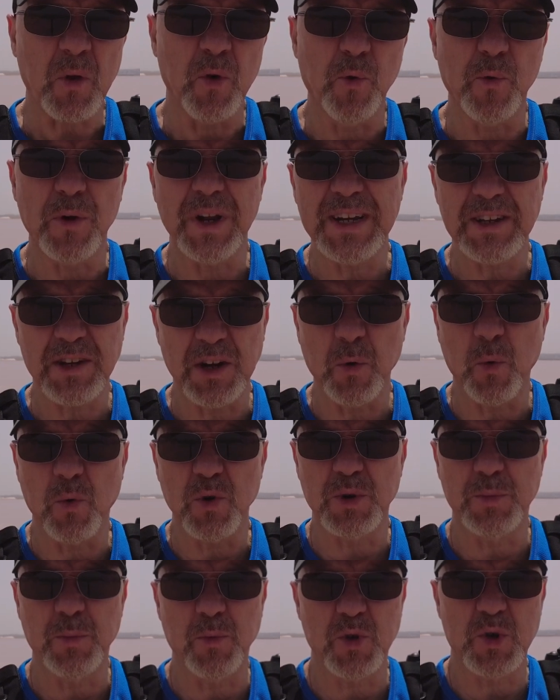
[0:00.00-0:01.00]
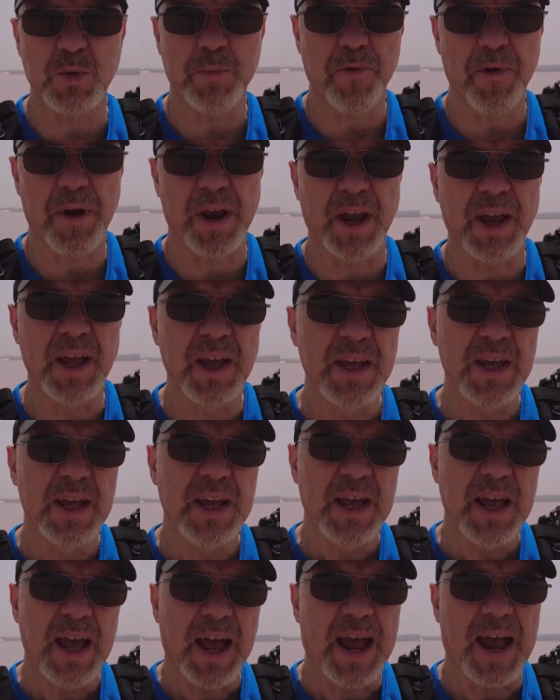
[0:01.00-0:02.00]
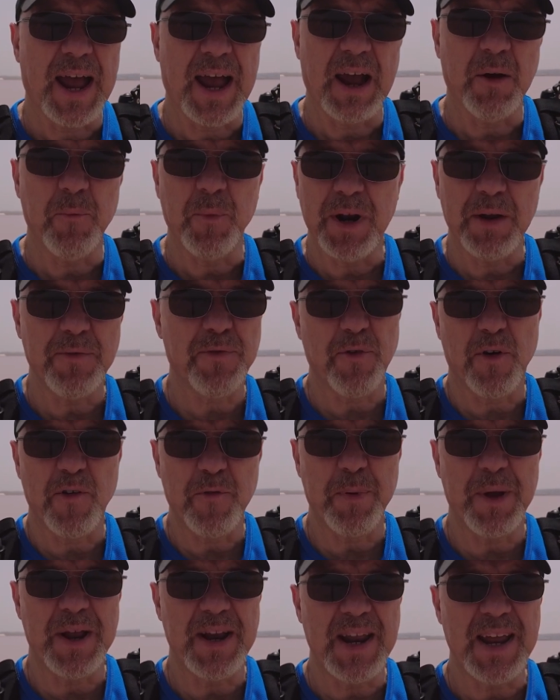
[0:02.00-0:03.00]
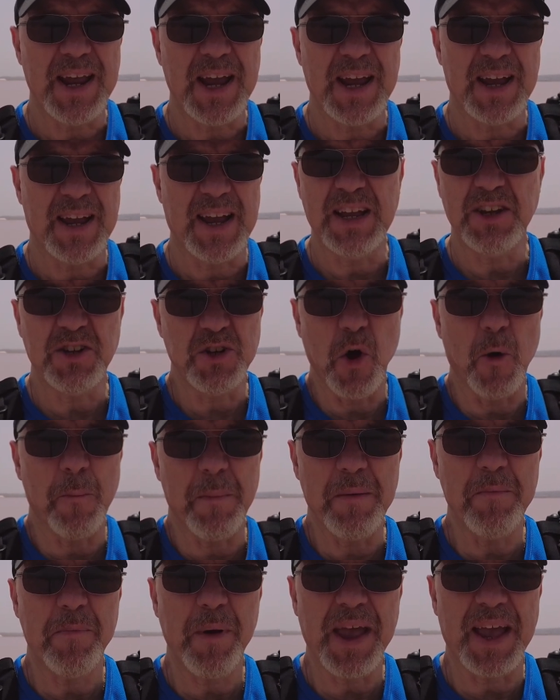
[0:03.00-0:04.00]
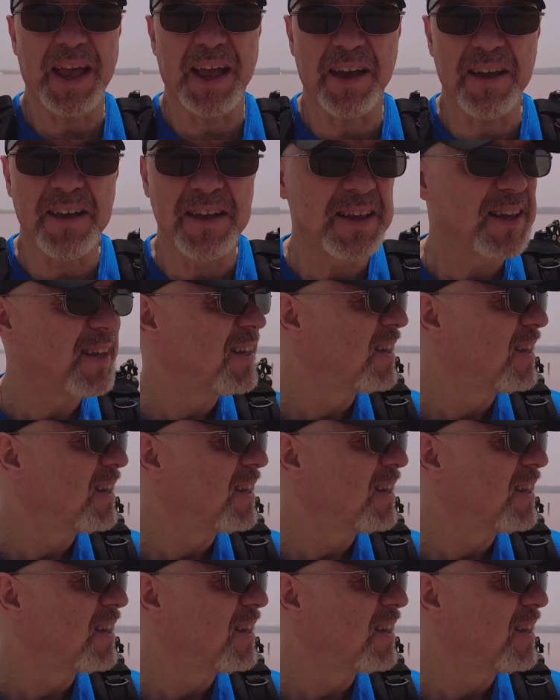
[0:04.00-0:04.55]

or at least in autumn or spring. Uh, and whenever I've been here, it's not been pink.